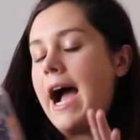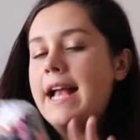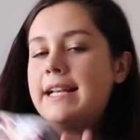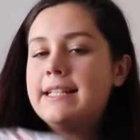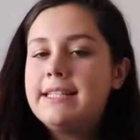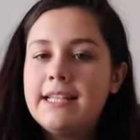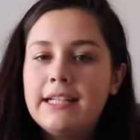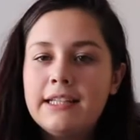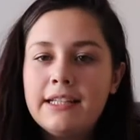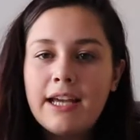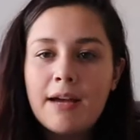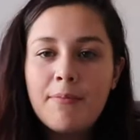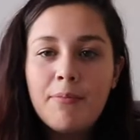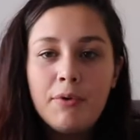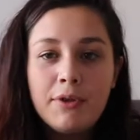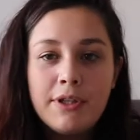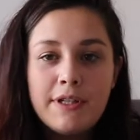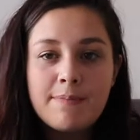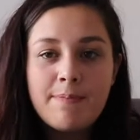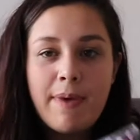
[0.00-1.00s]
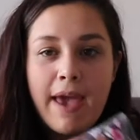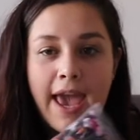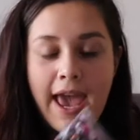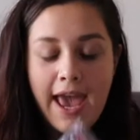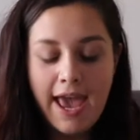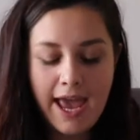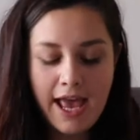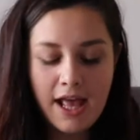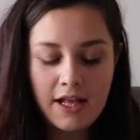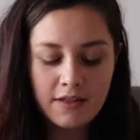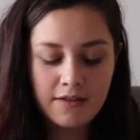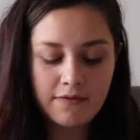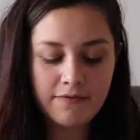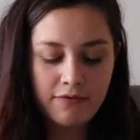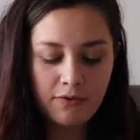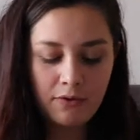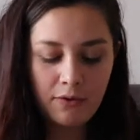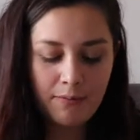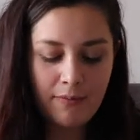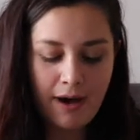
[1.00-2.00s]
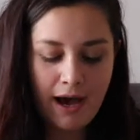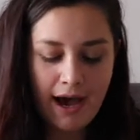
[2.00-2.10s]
ideally I bought these pants for